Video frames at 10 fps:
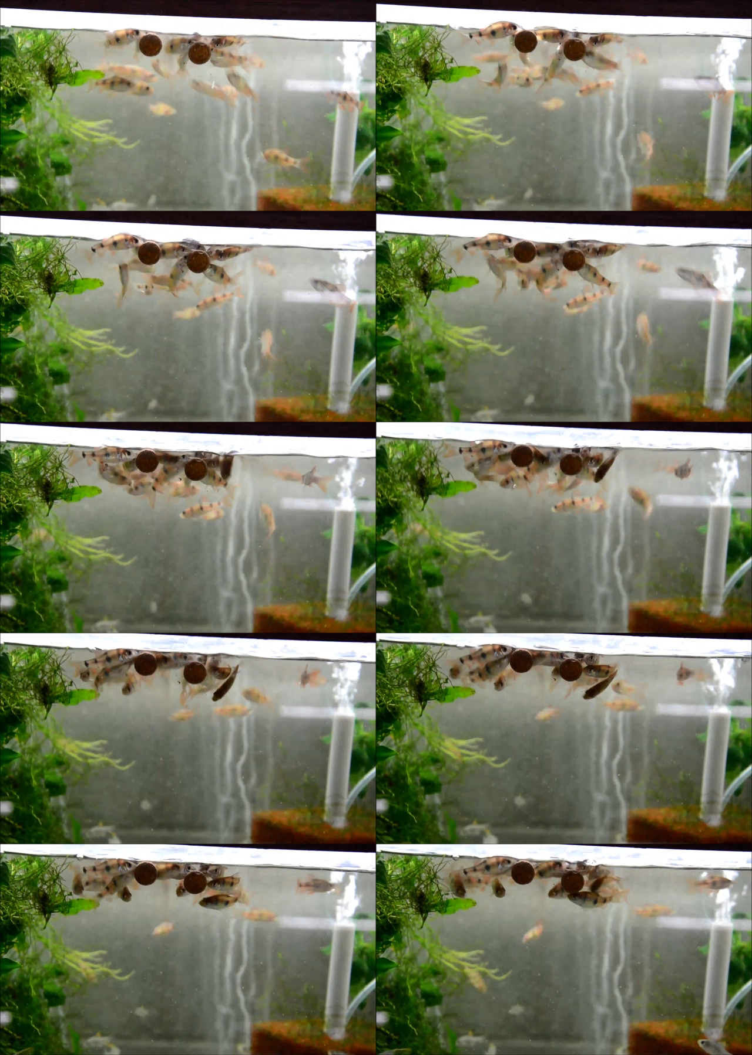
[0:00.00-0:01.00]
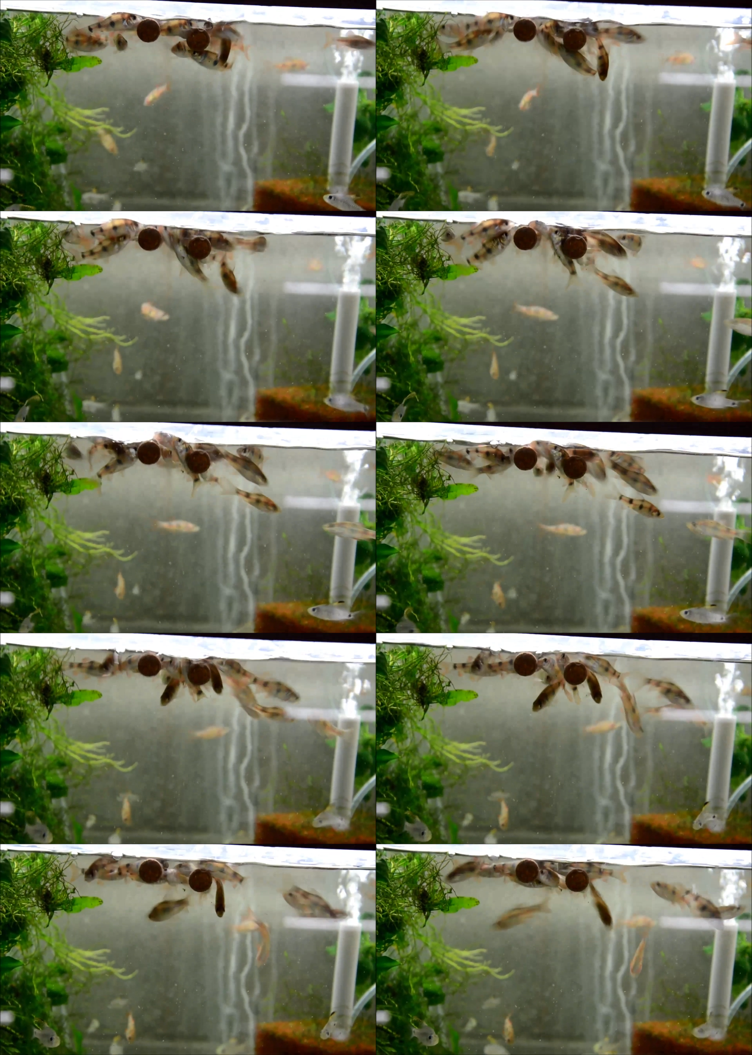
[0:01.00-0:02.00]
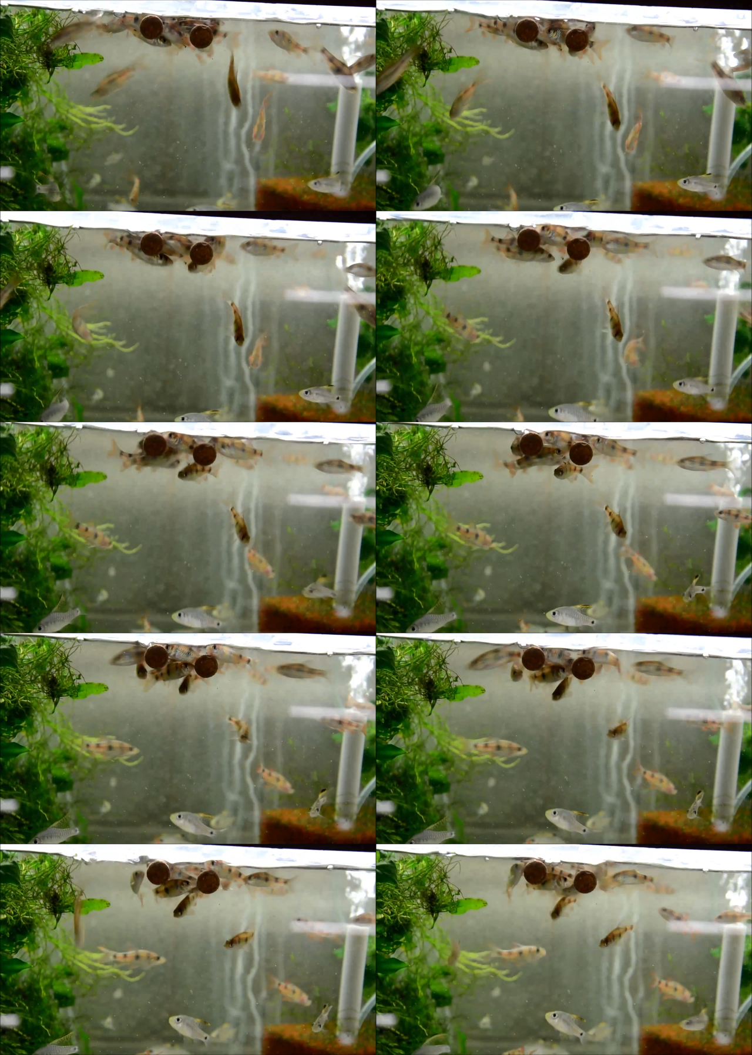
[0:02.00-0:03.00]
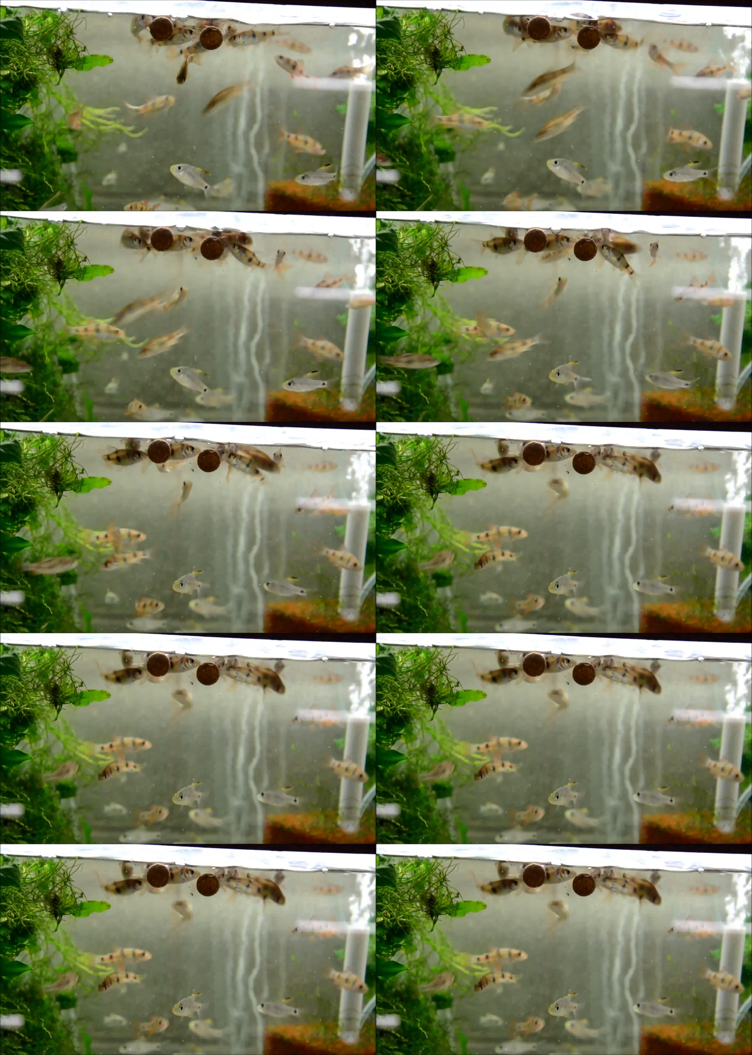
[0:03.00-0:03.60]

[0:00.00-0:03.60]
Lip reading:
Nobody's mouth can be seen.